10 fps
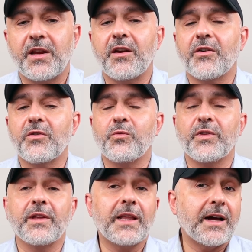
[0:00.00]
here
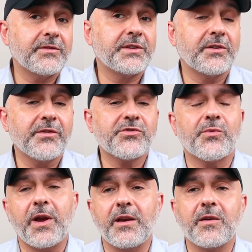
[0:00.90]
with the lavender and the
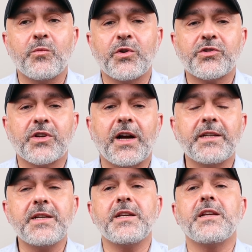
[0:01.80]
geranium, which
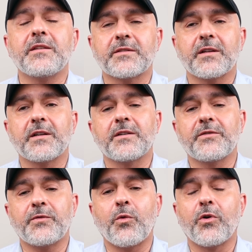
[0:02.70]
kind of needs to
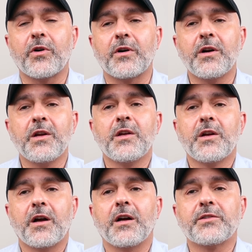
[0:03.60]

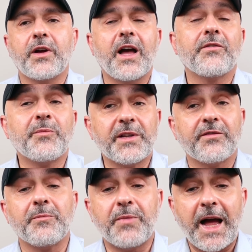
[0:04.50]
have a bit
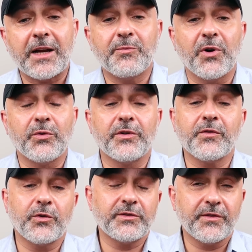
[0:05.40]
of a backbone. Of
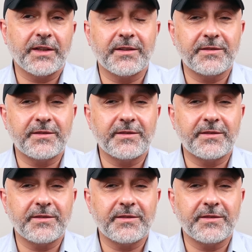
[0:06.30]
course, you've got the